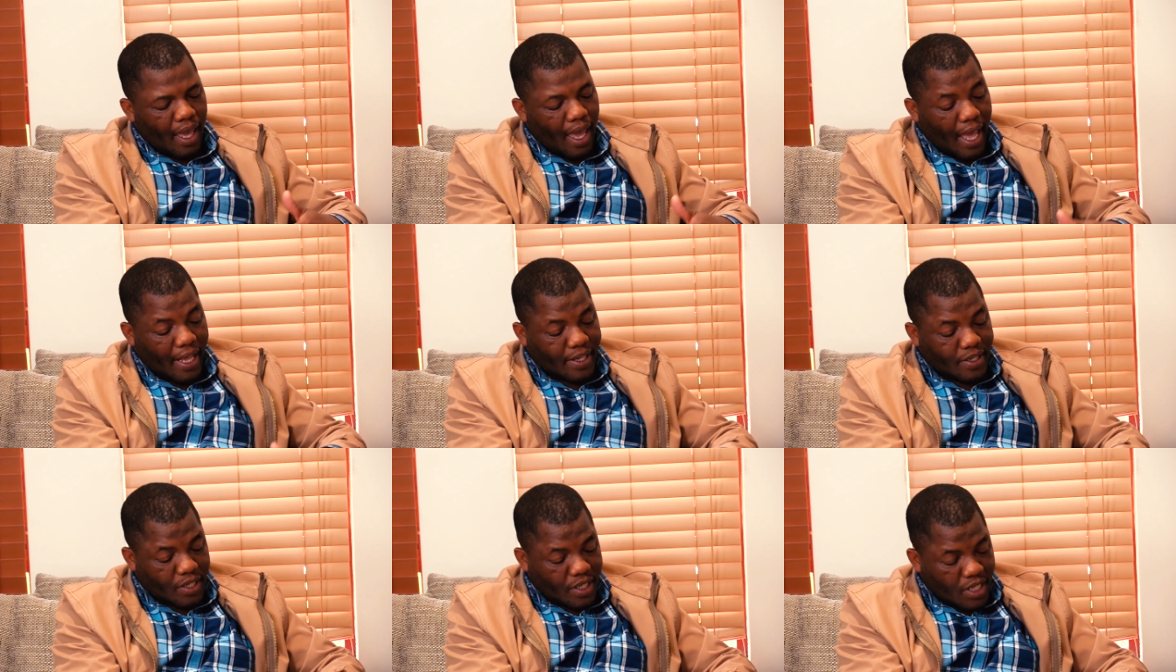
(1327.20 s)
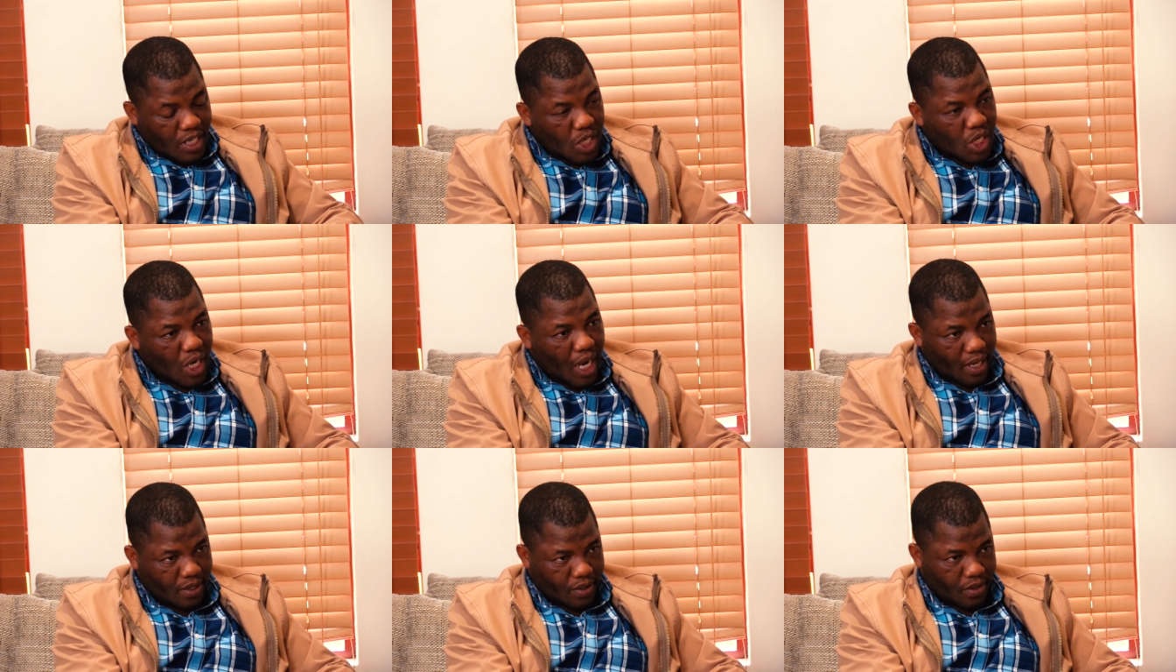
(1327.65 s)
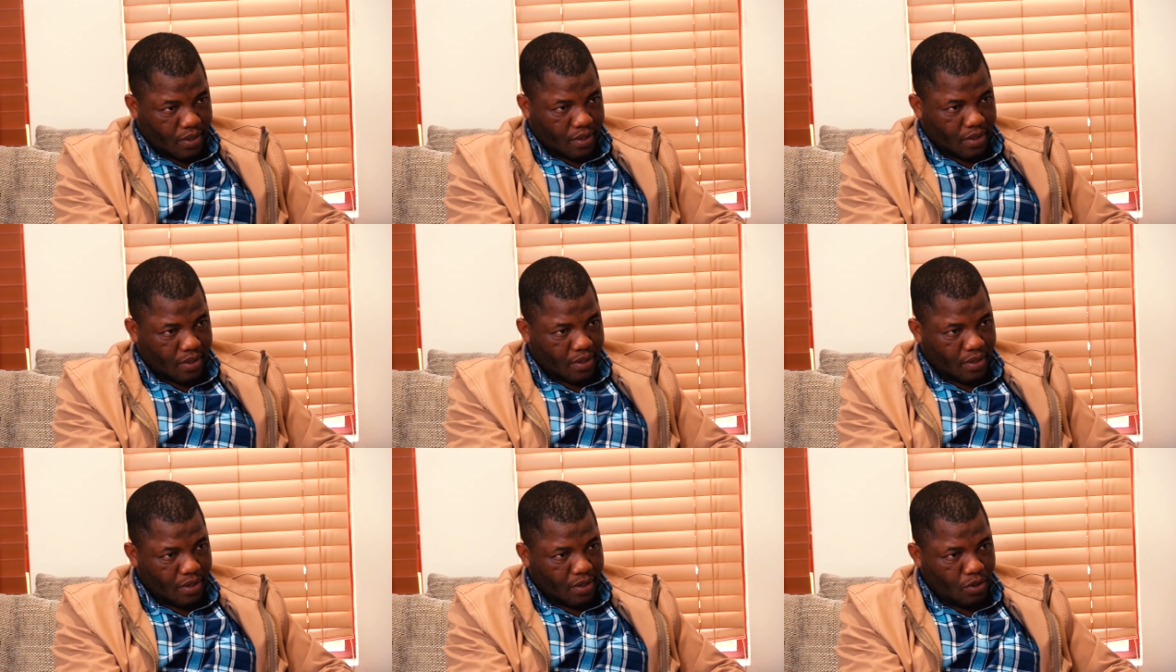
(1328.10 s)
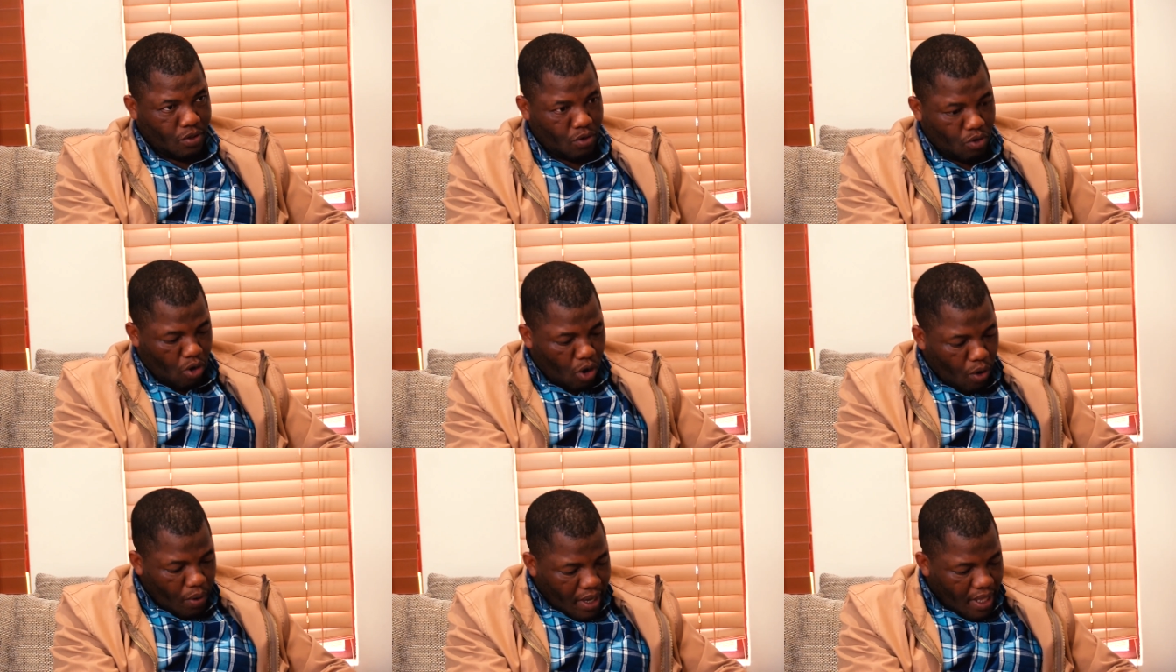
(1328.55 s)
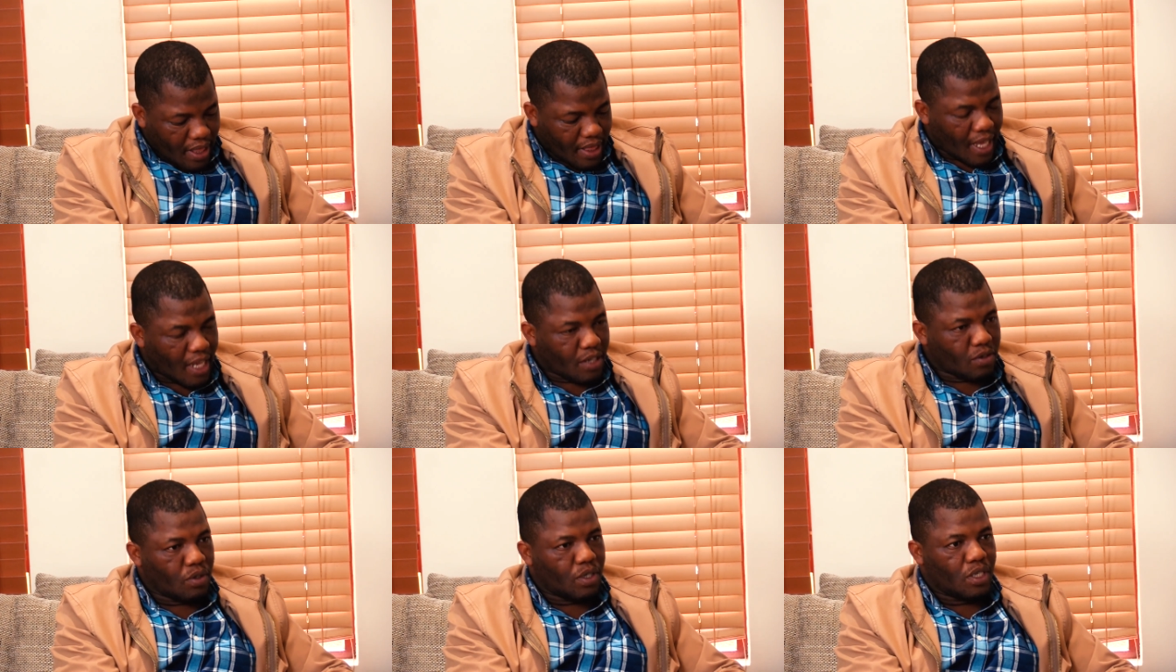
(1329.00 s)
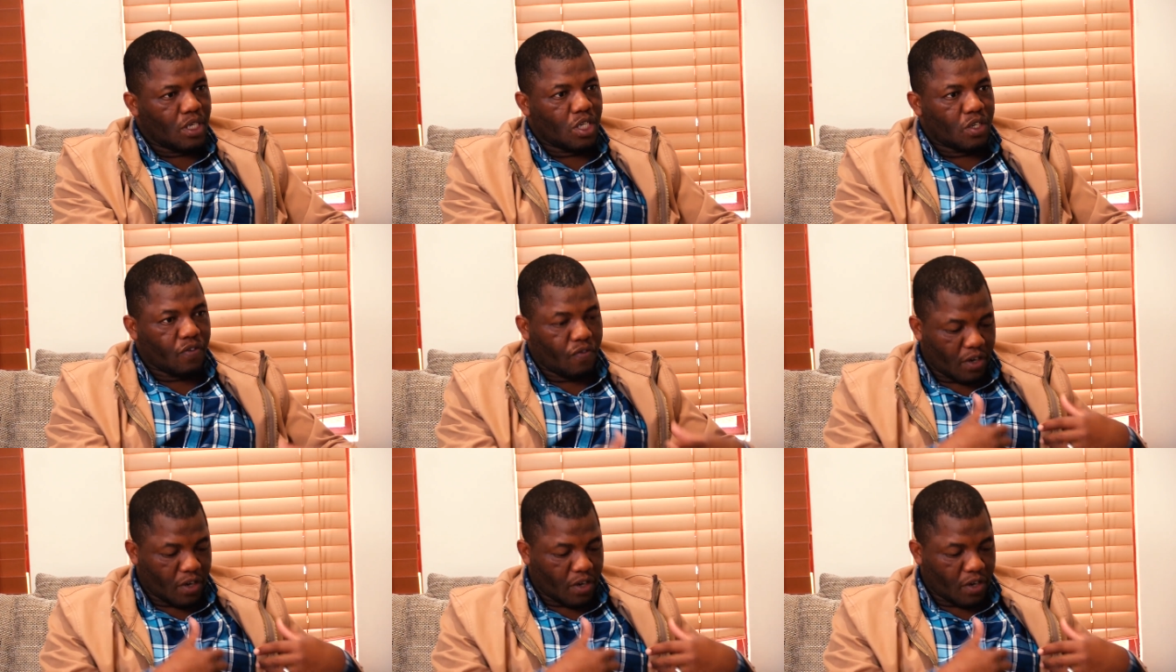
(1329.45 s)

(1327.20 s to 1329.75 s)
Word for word: as teachers, to go in there to teach.